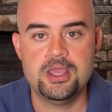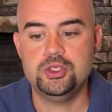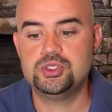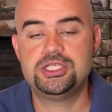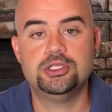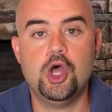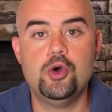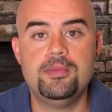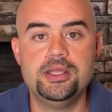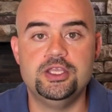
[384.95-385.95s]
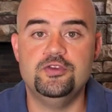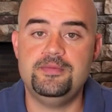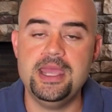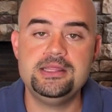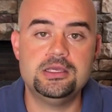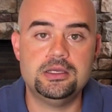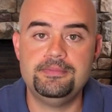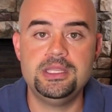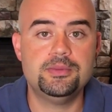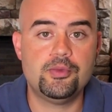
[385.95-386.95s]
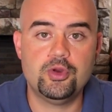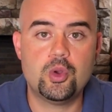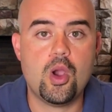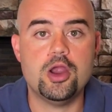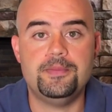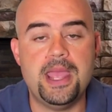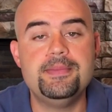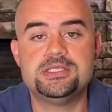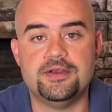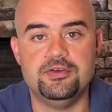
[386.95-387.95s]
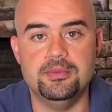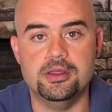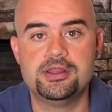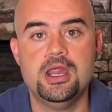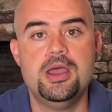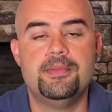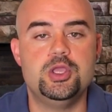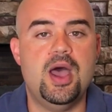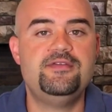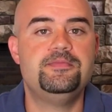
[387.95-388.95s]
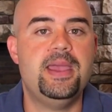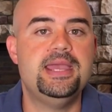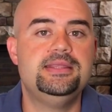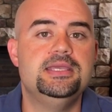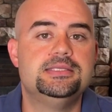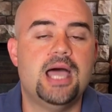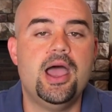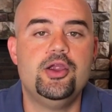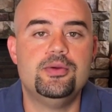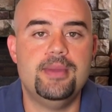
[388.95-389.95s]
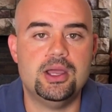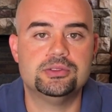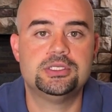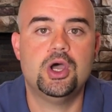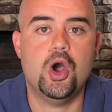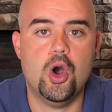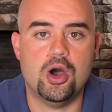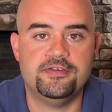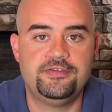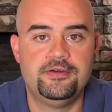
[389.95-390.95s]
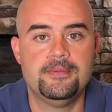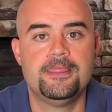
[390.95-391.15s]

You still owe money. You've made the minimum required payment every month, but you haven't paid the entire amount off.